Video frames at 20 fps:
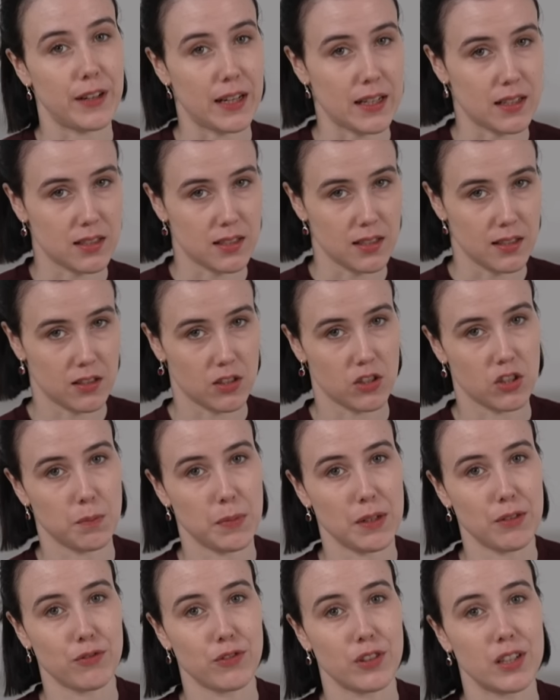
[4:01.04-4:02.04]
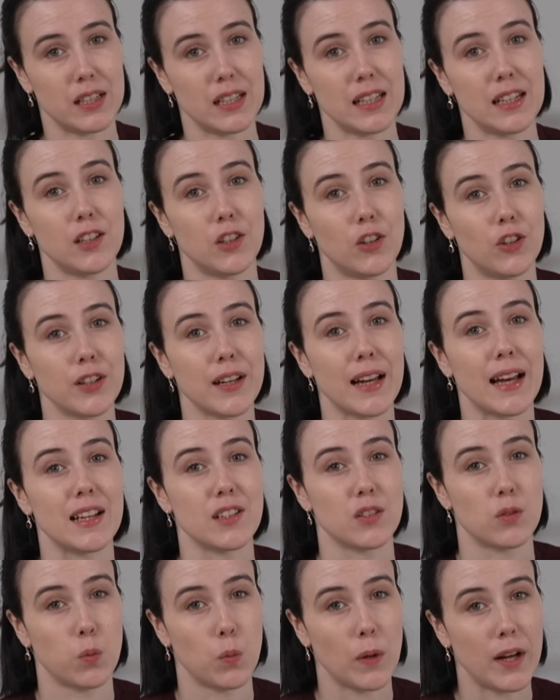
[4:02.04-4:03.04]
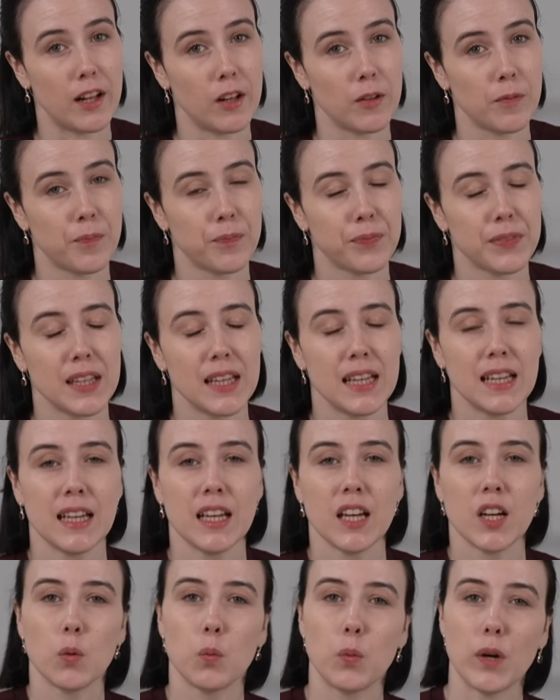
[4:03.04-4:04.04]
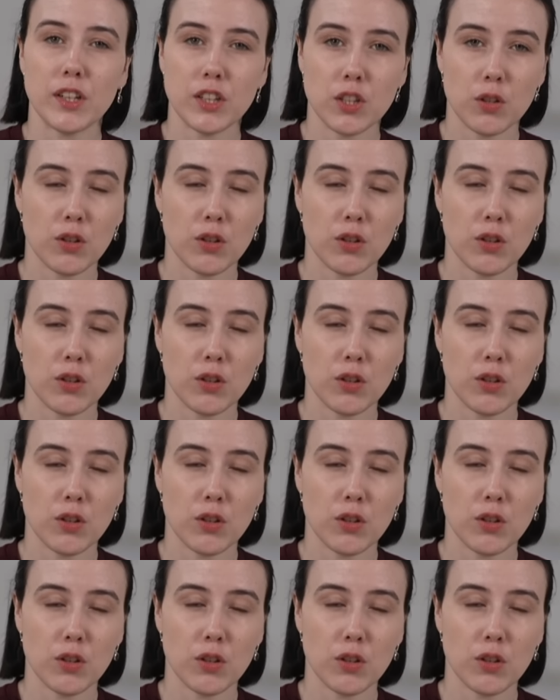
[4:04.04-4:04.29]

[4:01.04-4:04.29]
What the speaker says: flexors to be really long as well. When